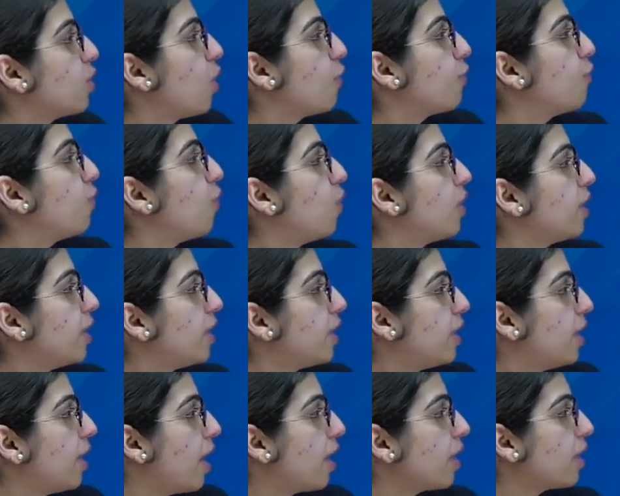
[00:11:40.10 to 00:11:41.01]
or folded
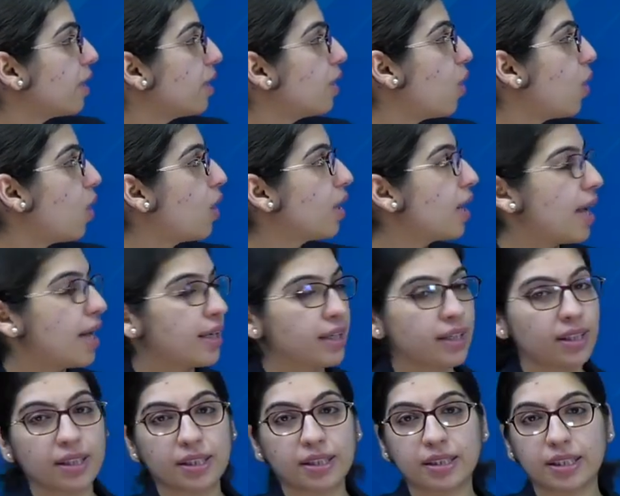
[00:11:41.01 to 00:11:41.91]
lung or
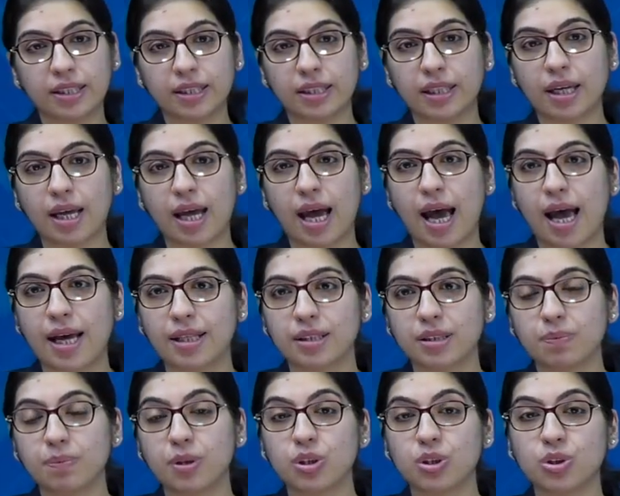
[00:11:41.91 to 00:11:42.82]
atelectatic
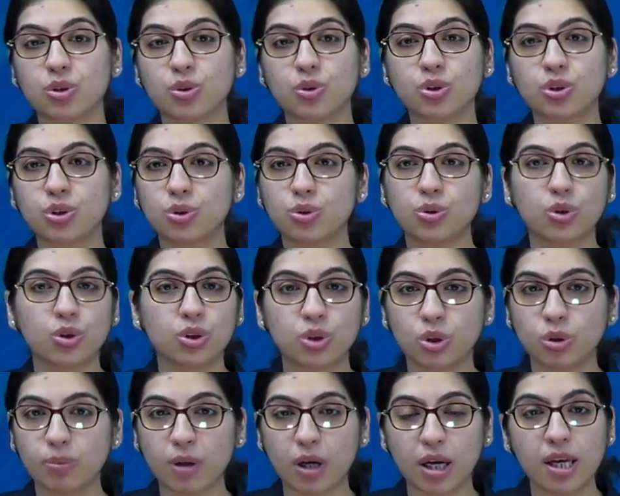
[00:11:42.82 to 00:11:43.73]

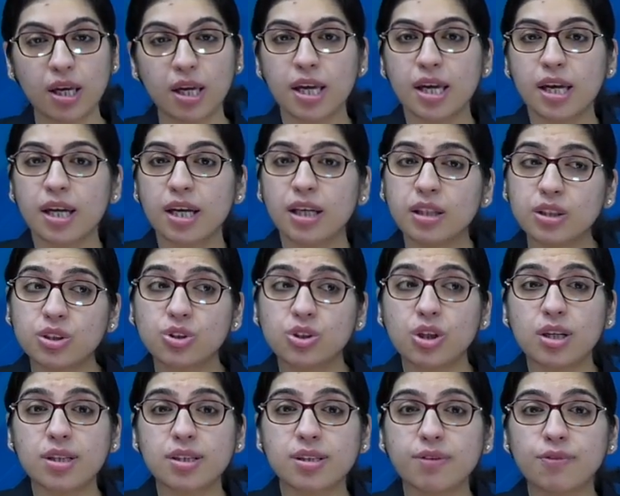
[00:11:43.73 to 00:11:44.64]
asbestopseudotumor. It is
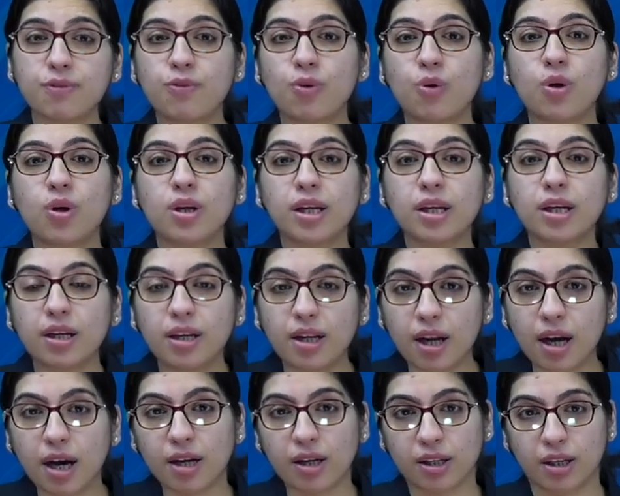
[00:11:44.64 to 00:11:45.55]
just a folded
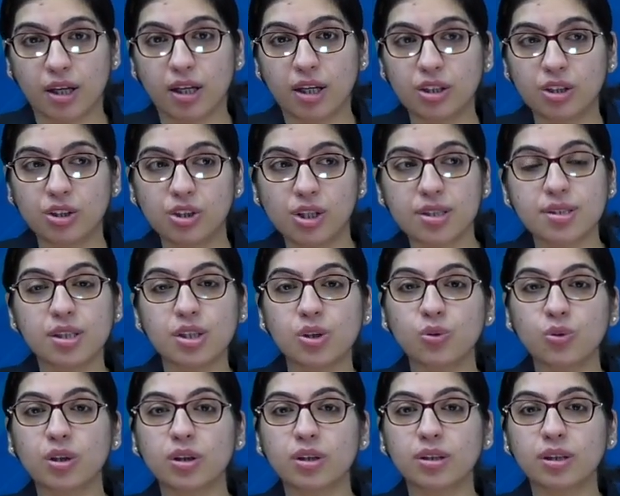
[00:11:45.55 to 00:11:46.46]
lung adjacent
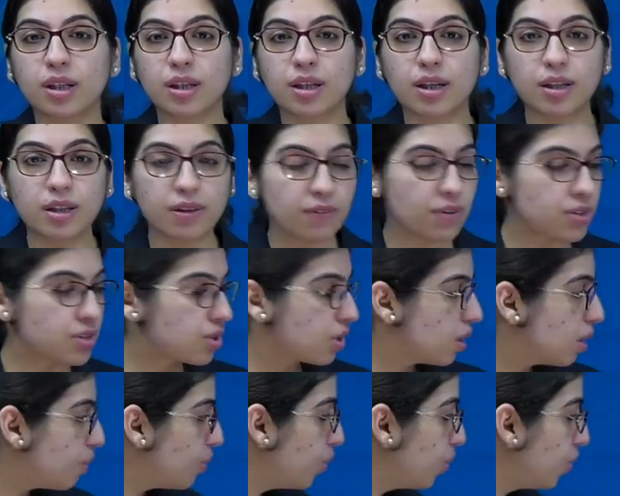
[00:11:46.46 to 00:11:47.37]
to the thickened
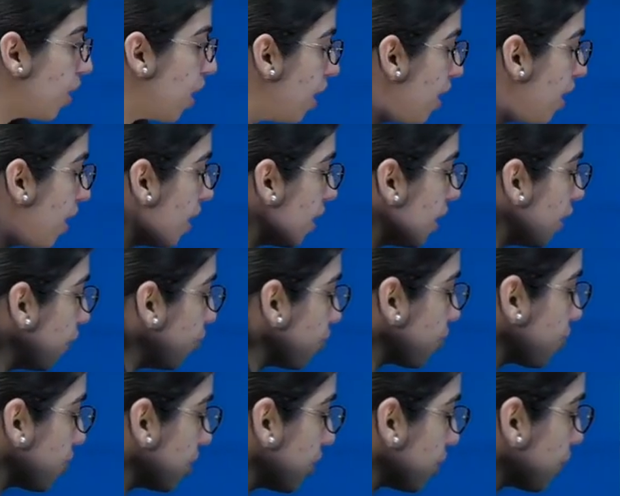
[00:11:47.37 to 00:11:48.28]
visceral pleura. If
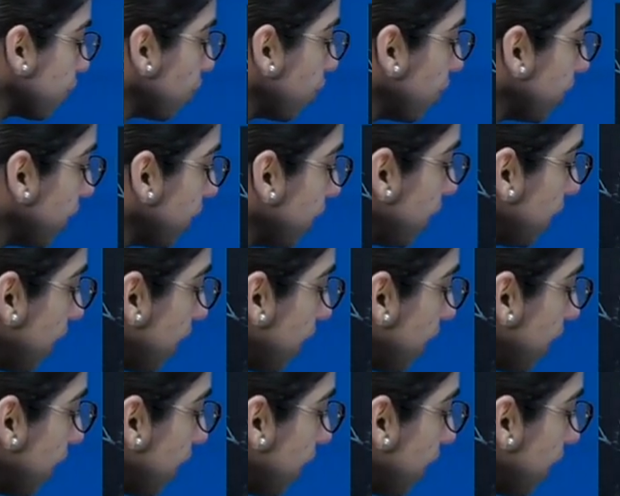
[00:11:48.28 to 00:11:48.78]
you see this folded